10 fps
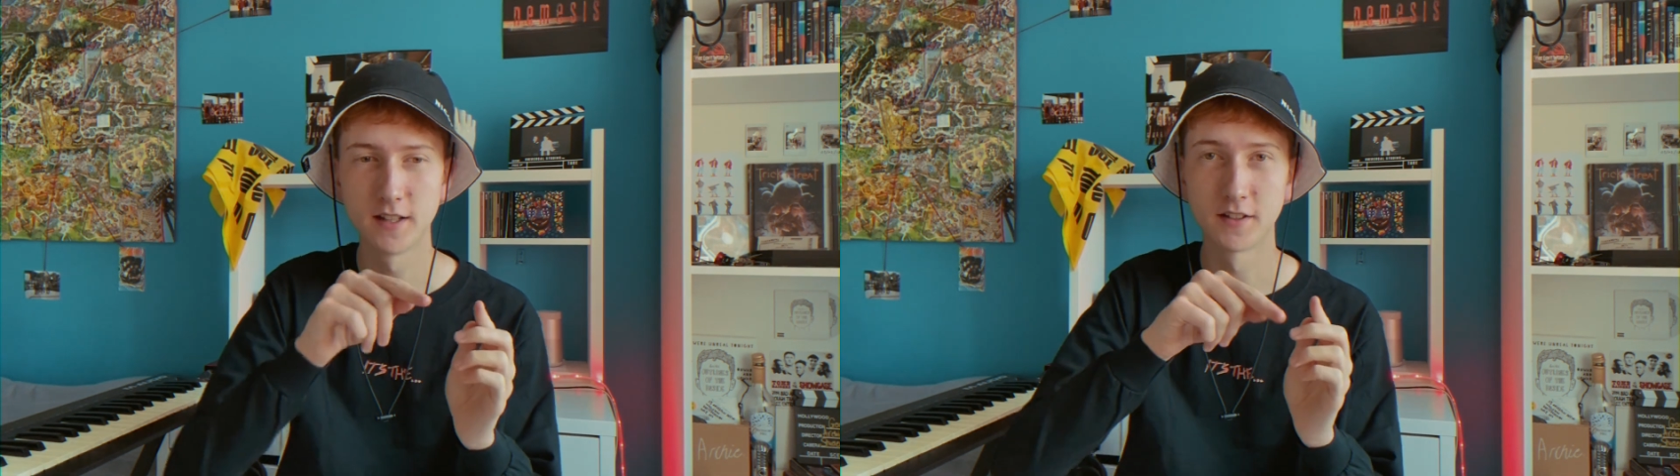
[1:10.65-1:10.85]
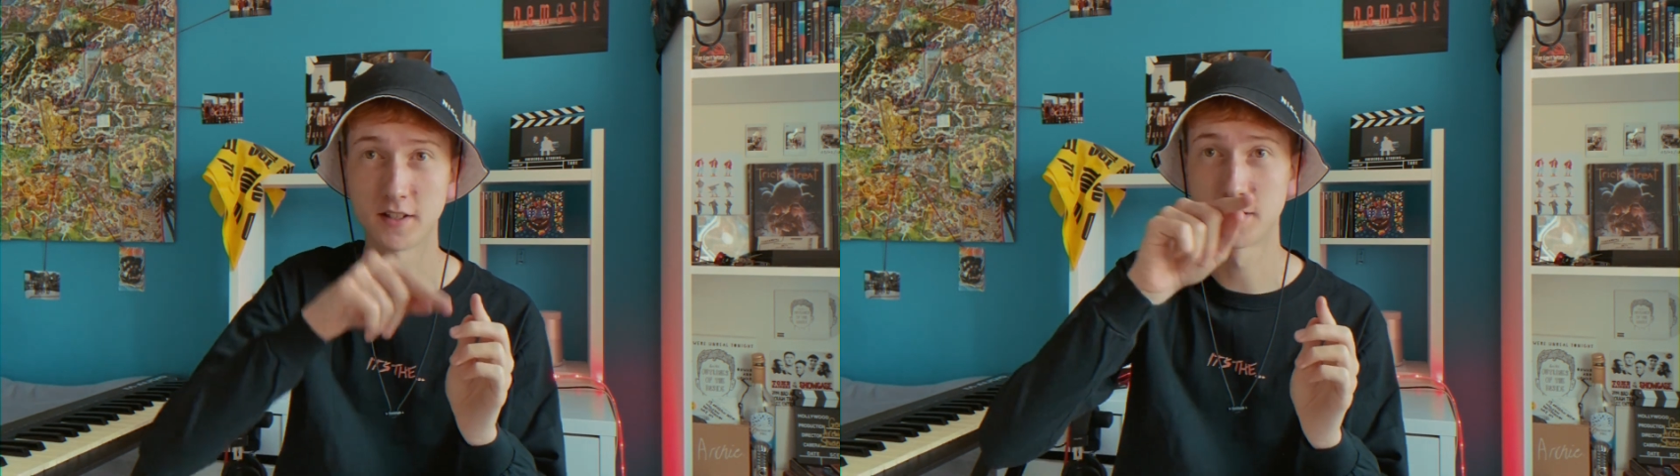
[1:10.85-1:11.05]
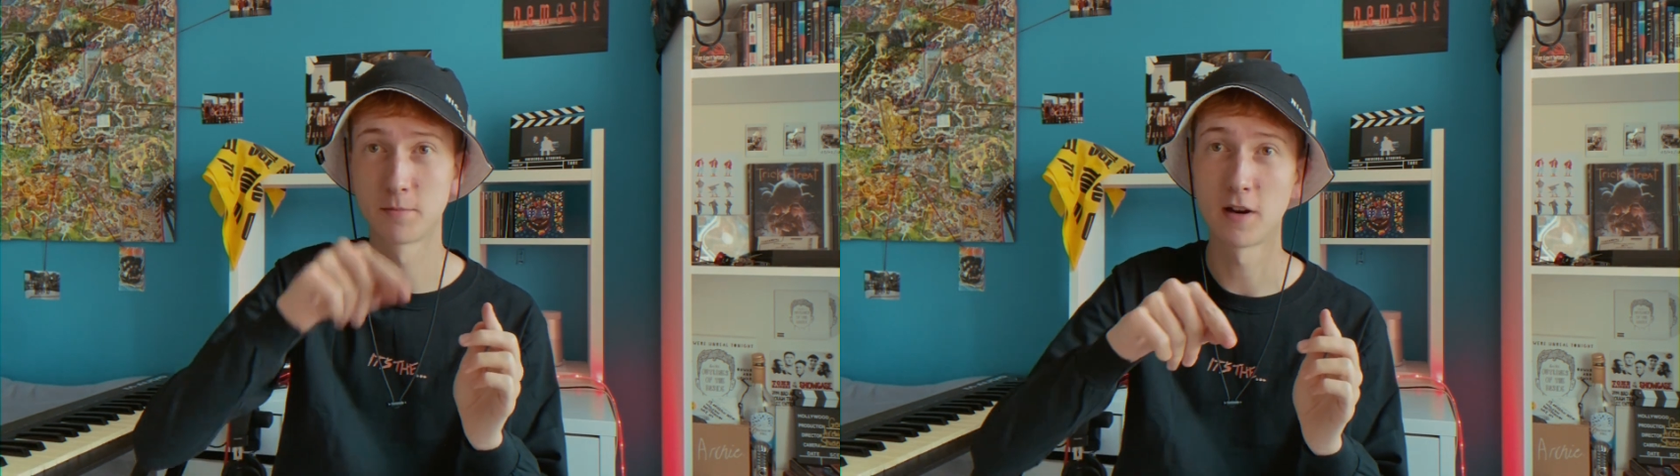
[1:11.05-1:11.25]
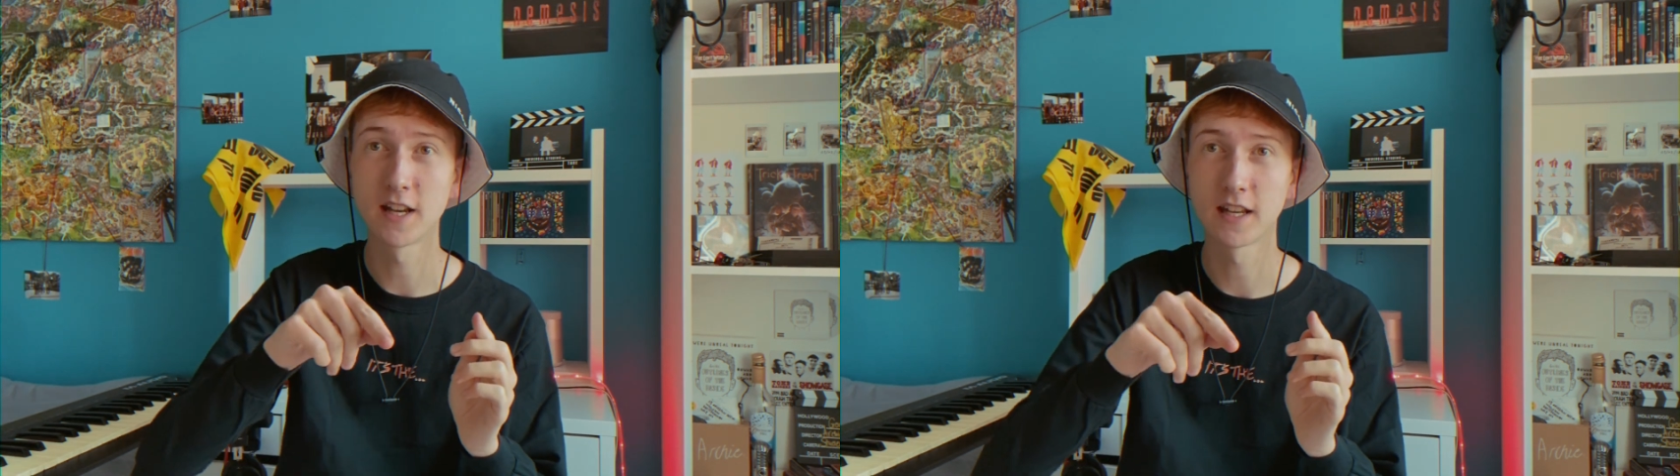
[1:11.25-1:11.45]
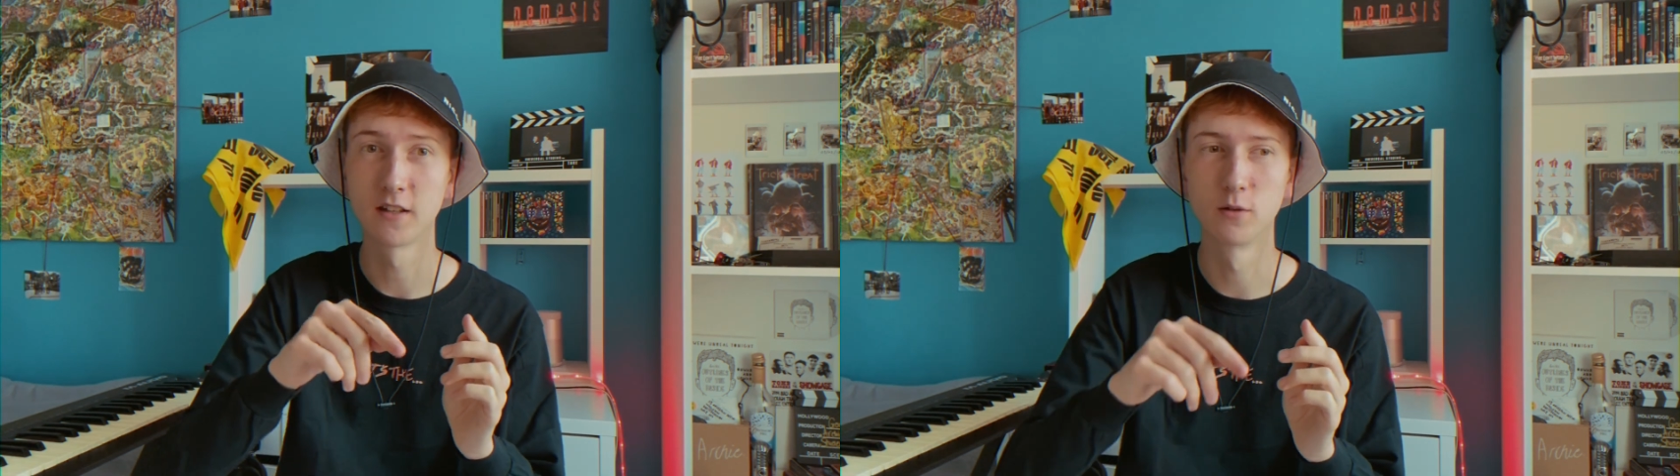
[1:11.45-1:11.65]
there's a
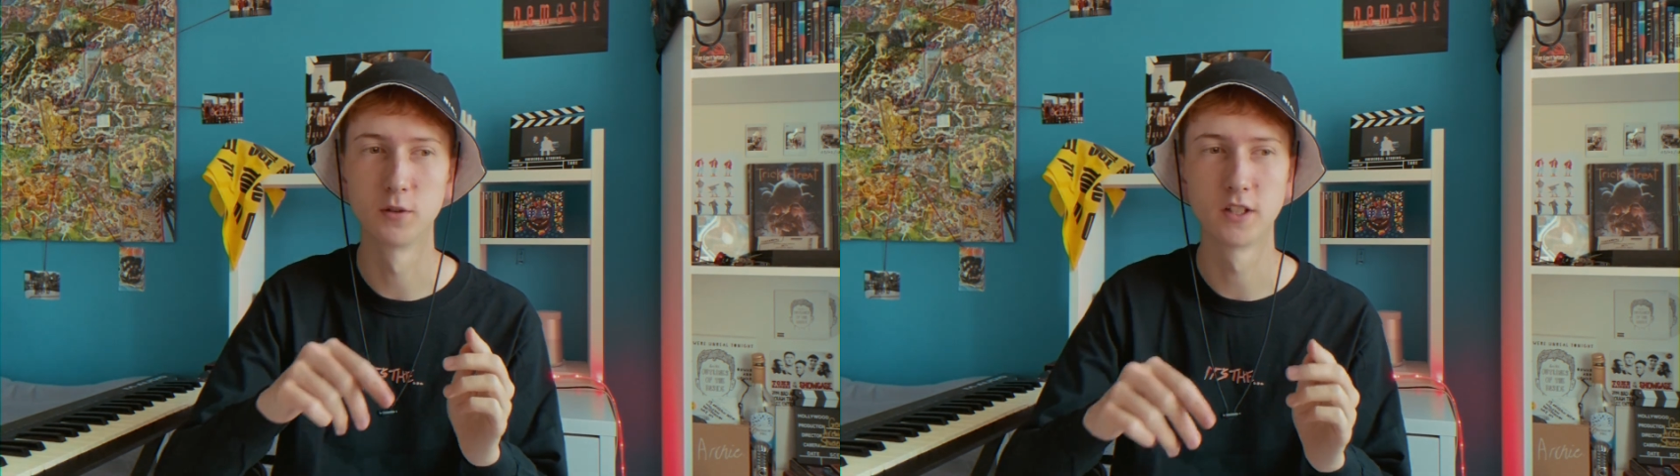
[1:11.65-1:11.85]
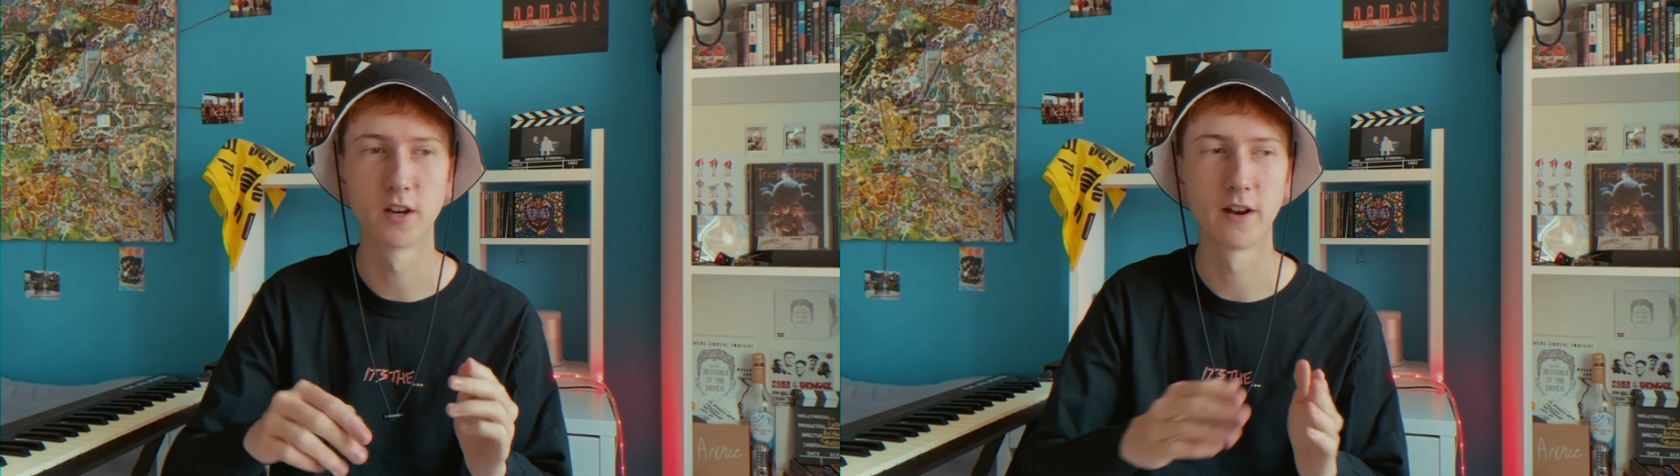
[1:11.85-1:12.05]
spike in the audio,